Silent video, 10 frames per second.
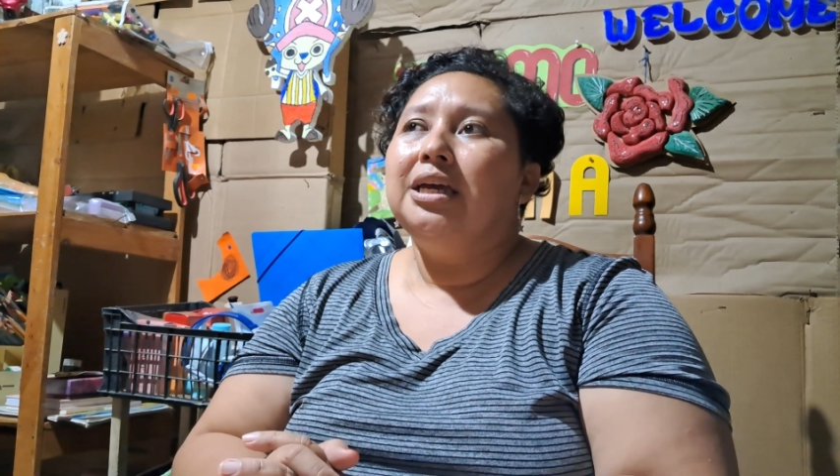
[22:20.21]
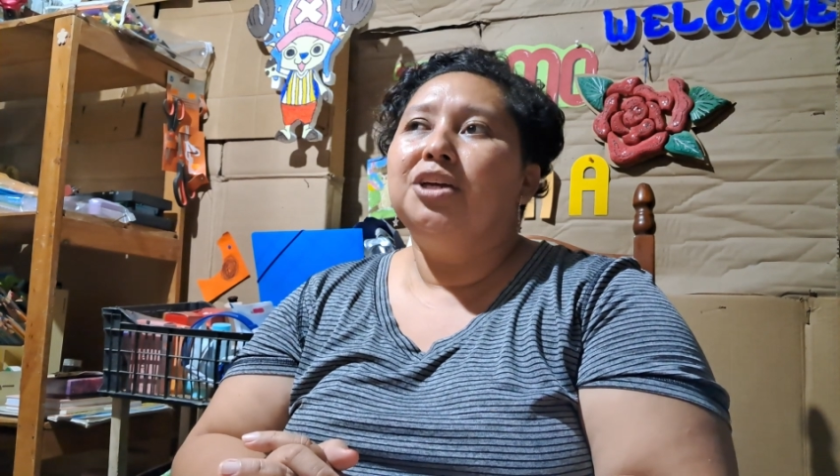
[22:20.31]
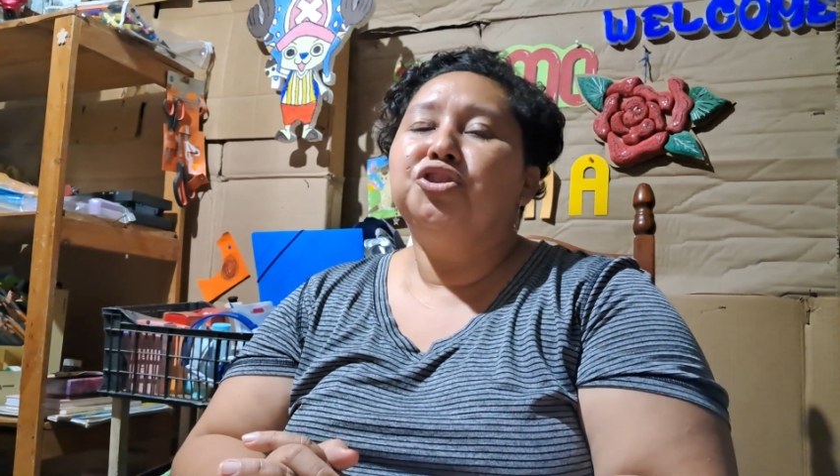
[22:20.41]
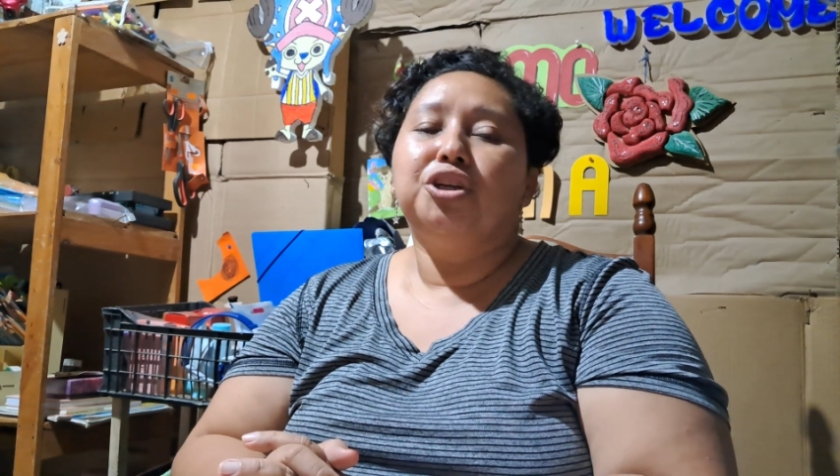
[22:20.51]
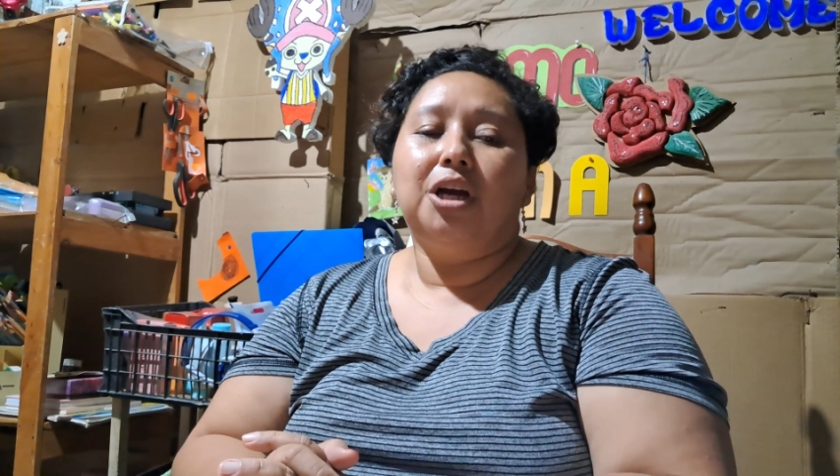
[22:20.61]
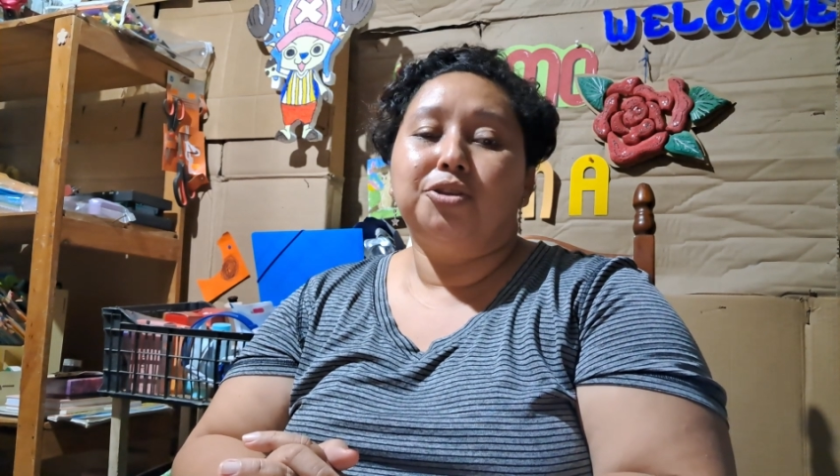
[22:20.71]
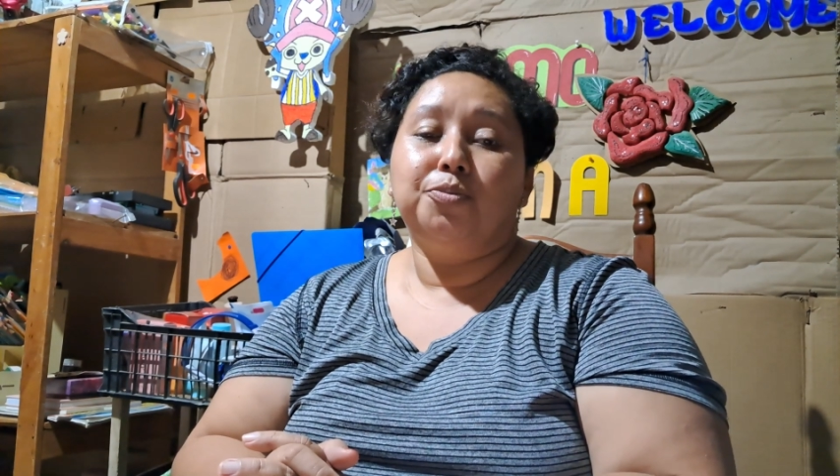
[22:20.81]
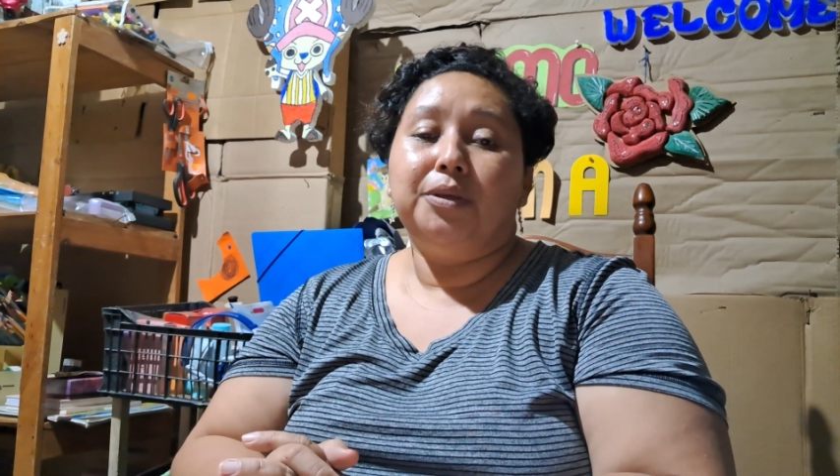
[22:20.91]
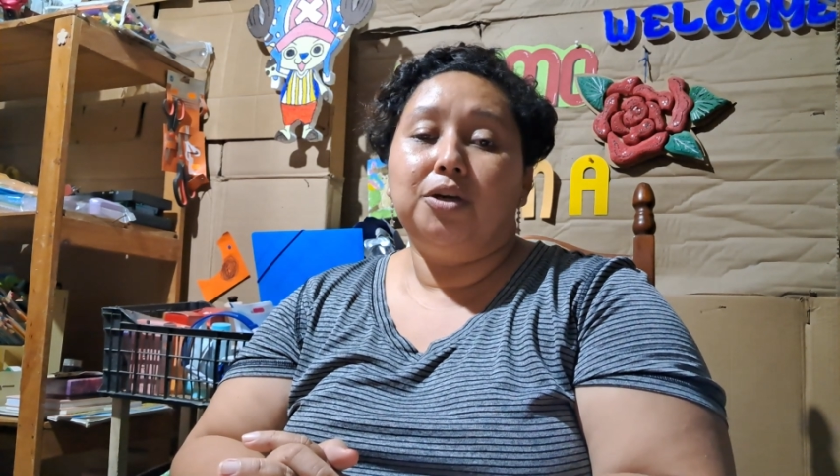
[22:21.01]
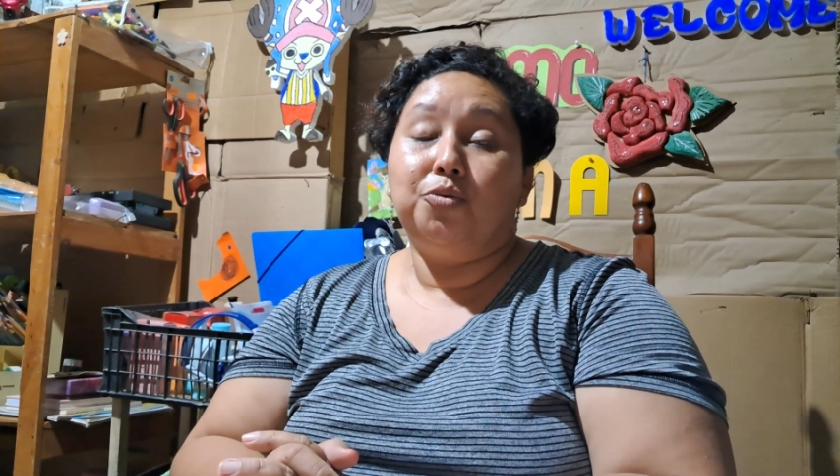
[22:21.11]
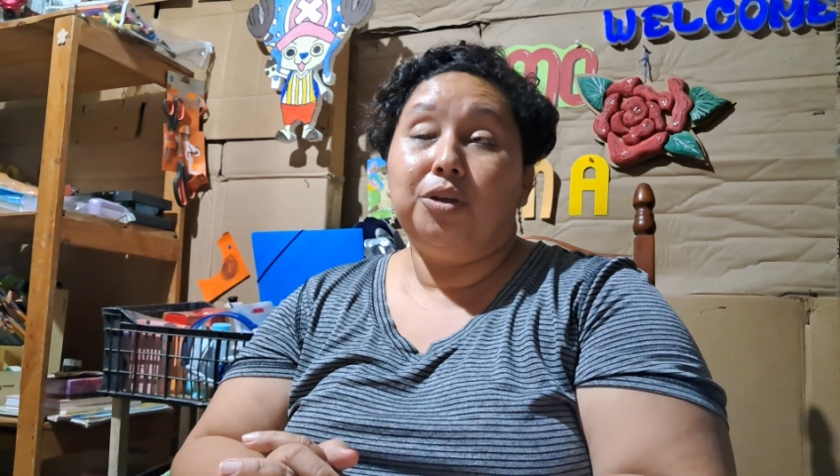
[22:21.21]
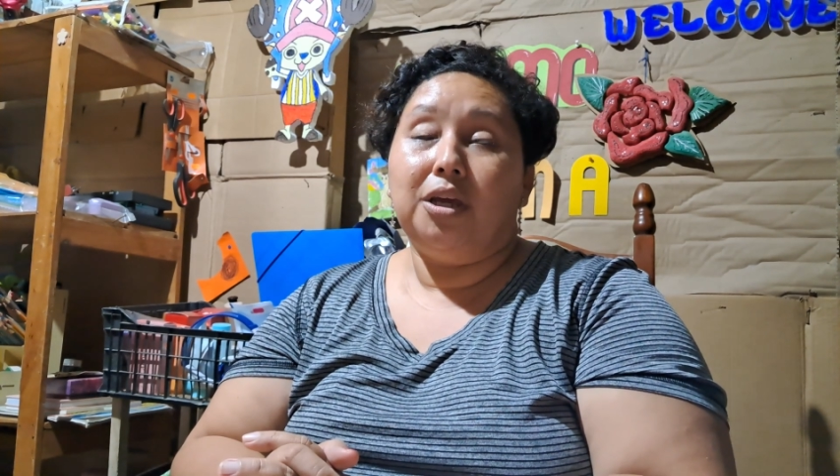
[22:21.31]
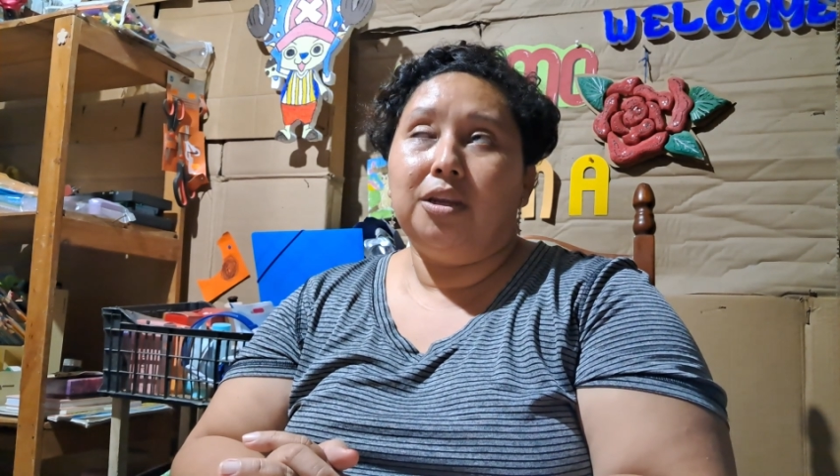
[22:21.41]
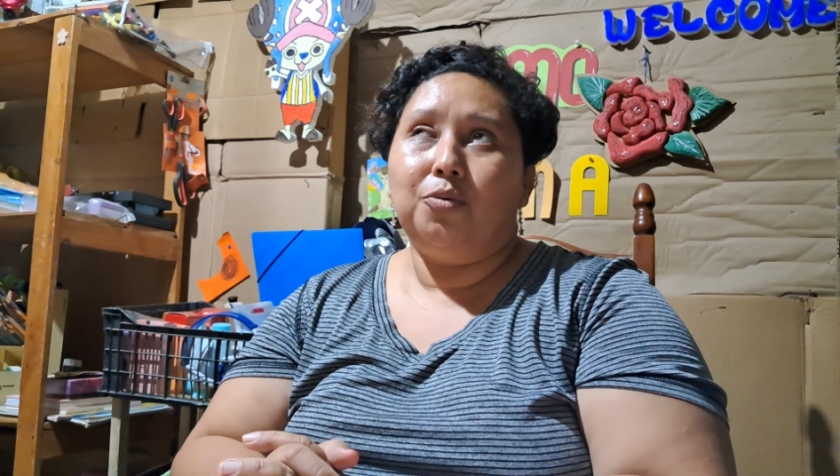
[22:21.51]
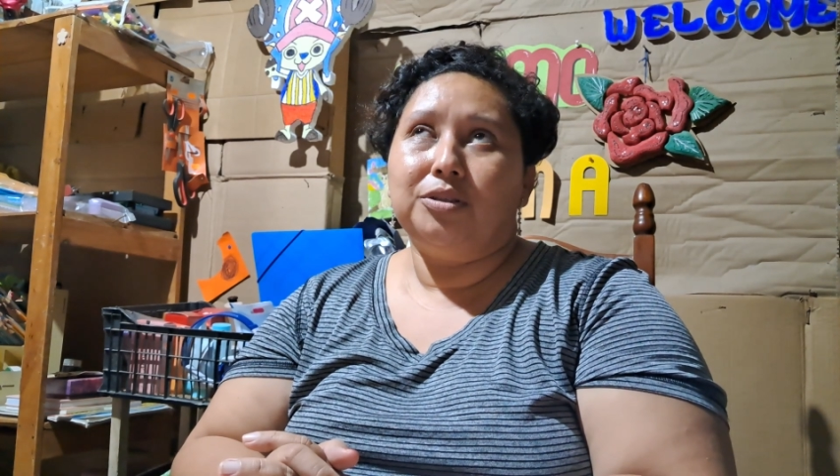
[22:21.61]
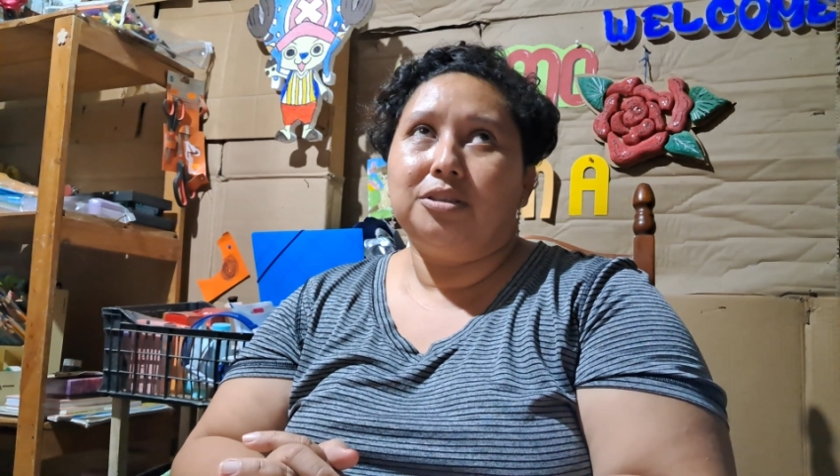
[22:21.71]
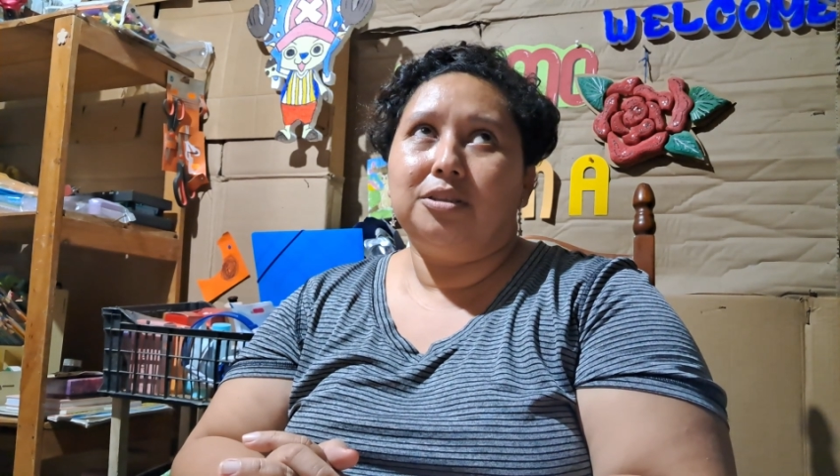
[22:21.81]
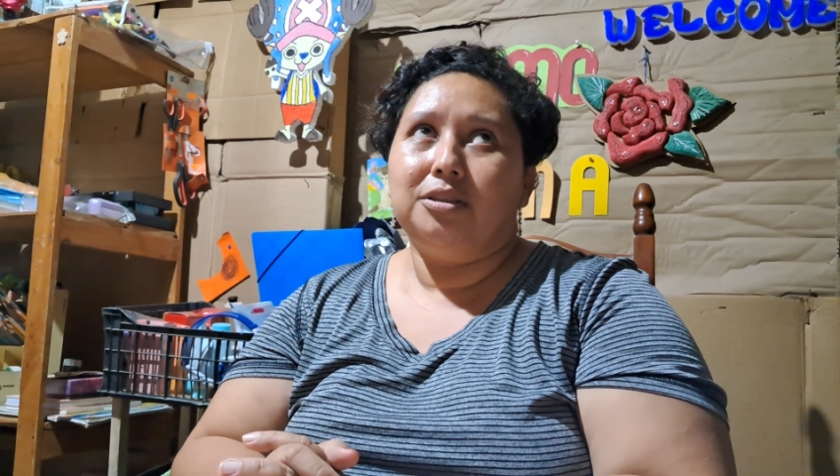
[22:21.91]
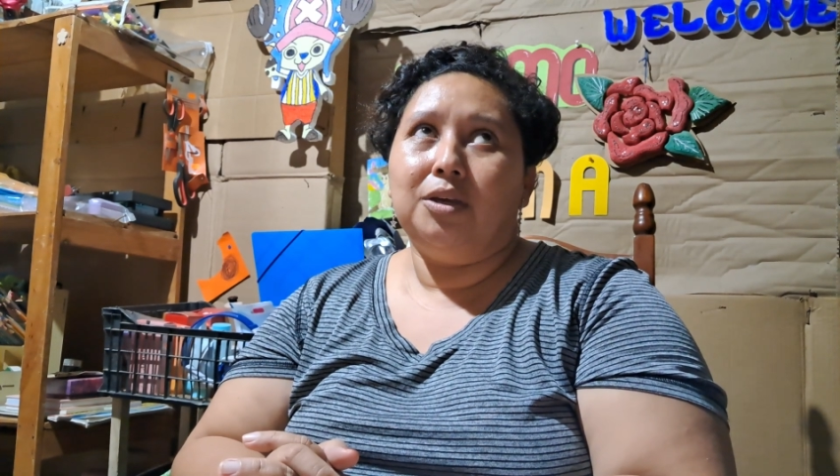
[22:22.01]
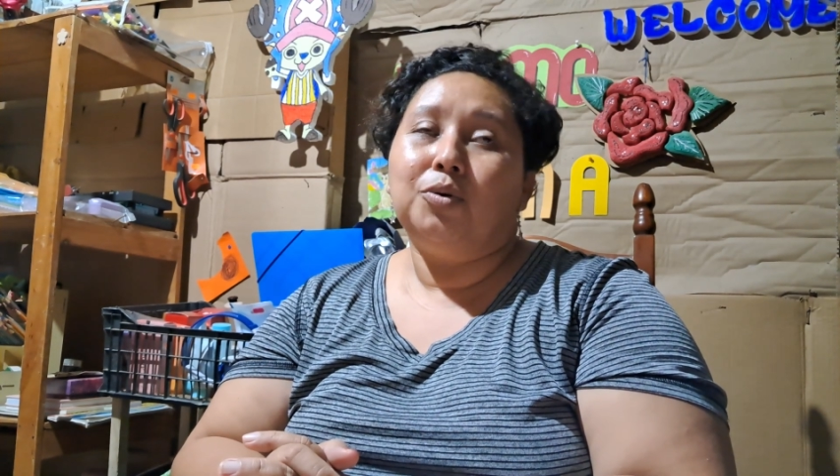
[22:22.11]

and she got to be the queen, and it